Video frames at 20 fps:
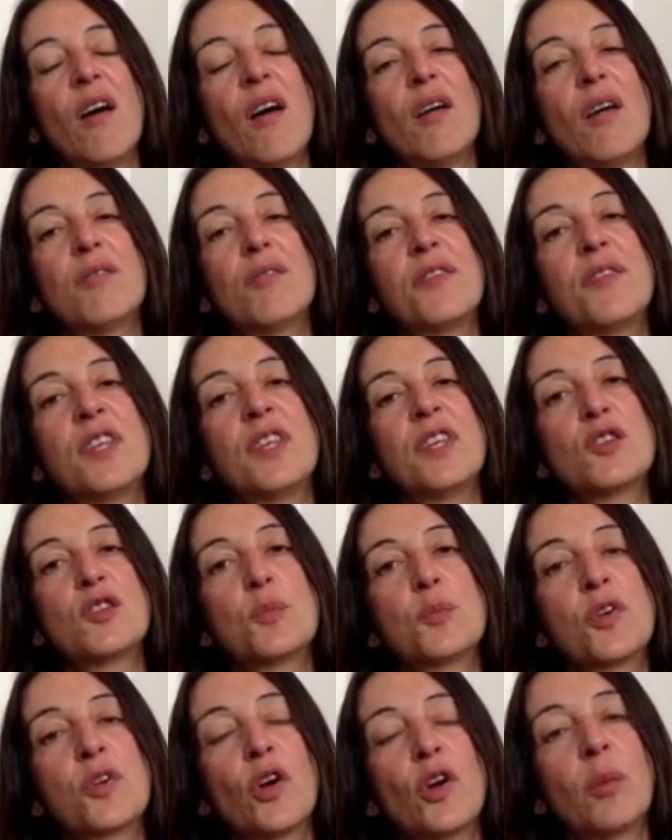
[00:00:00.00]
of this
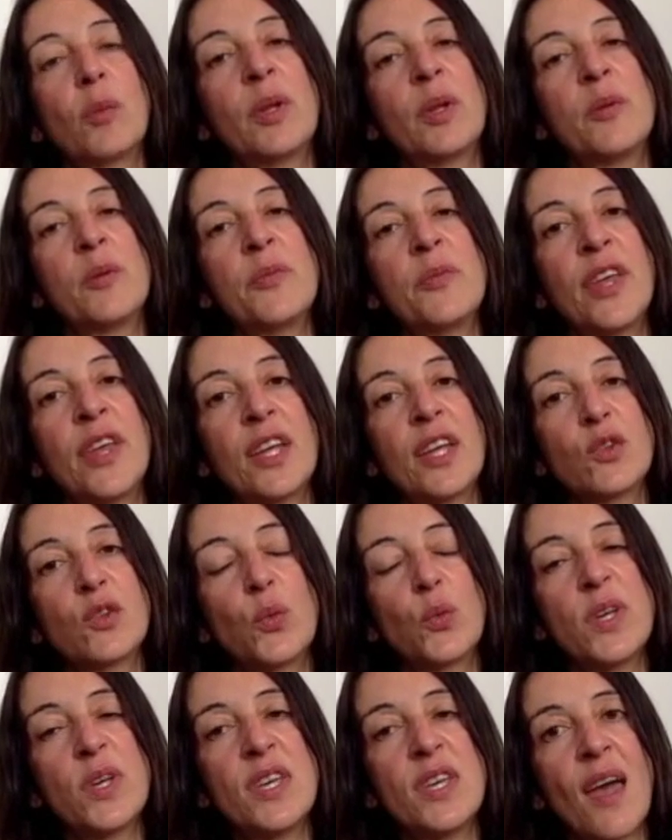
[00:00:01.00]
problem that
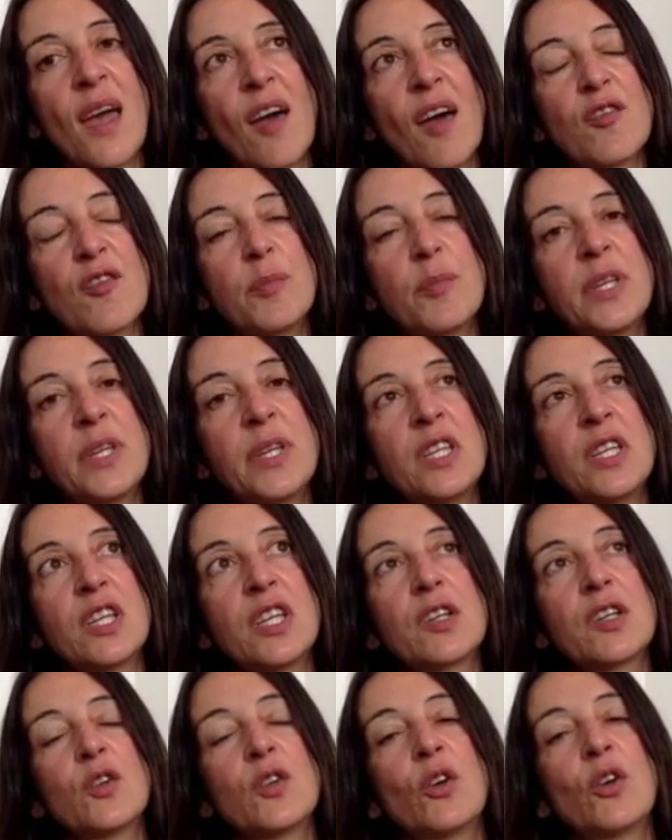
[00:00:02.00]
we have been
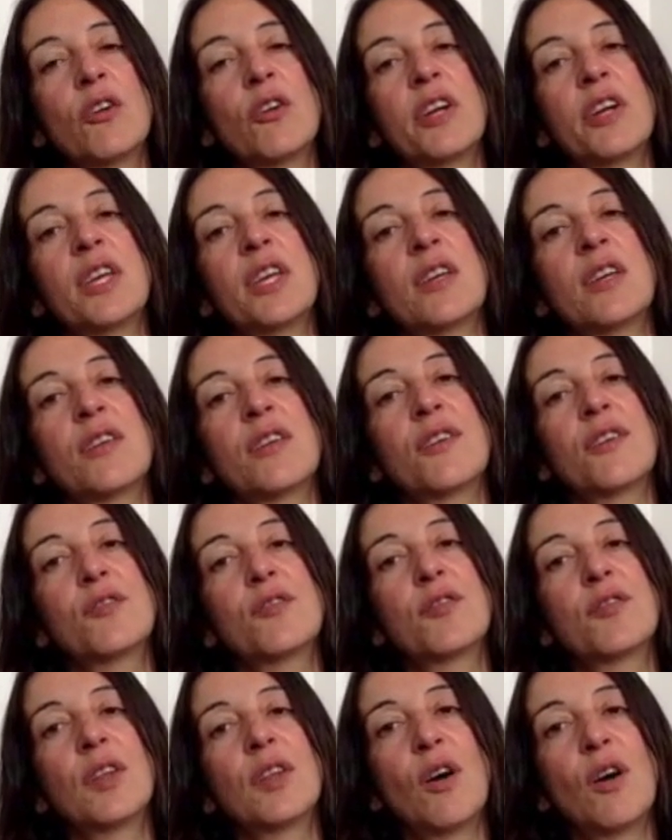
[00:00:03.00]
ignoring, the
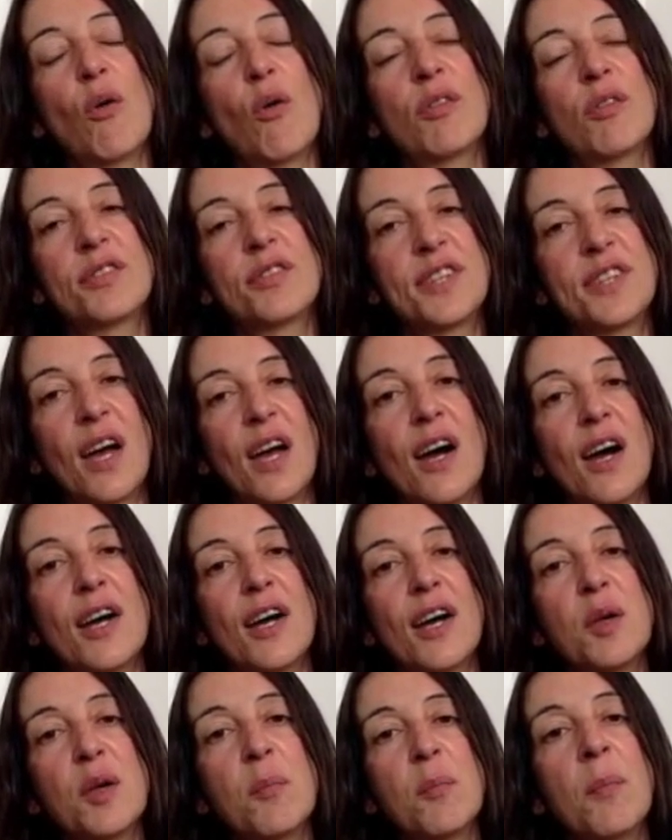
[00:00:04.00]
flow of
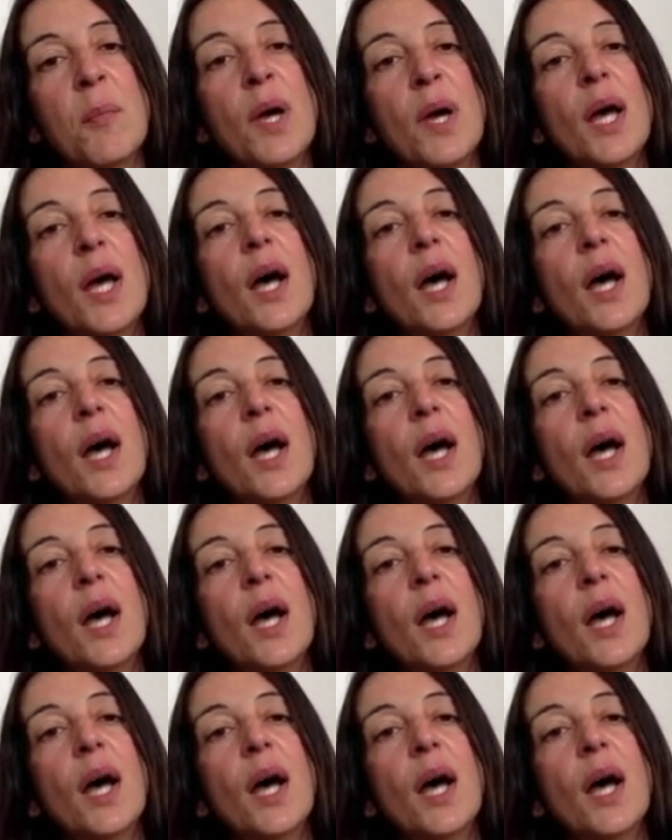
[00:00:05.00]
time,